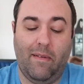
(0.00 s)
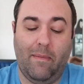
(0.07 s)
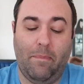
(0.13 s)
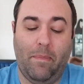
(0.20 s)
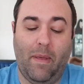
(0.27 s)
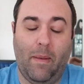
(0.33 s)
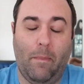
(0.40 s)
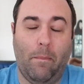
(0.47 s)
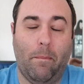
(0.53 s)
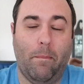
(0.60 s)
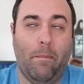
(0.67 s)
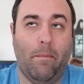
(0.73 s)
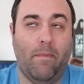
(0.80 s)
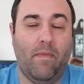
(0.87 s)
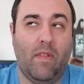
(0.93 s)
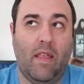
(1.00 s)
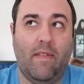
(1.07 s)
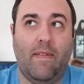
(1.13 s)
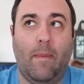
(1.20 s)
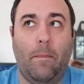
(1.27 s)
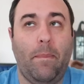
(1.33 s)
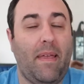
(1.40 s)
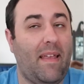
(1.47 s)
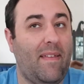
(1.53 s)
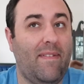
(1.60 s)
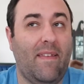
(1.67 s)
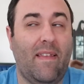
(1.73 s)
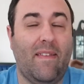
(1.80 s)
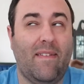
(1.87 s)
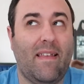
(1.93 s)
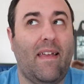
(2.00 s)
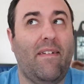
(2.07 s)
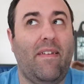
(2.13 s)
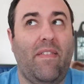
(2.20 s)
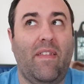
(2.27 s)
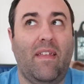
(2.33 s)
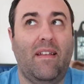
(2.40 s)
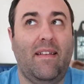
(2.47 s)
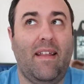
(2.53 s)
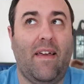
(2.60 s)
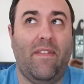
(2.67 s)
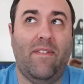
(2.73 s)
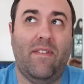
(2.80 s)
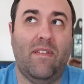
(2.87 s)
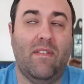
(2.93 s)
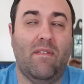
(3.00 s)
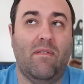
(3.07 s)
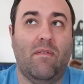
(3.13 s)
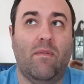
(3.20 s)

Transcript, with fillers: but it's in pieces, kind of like the death,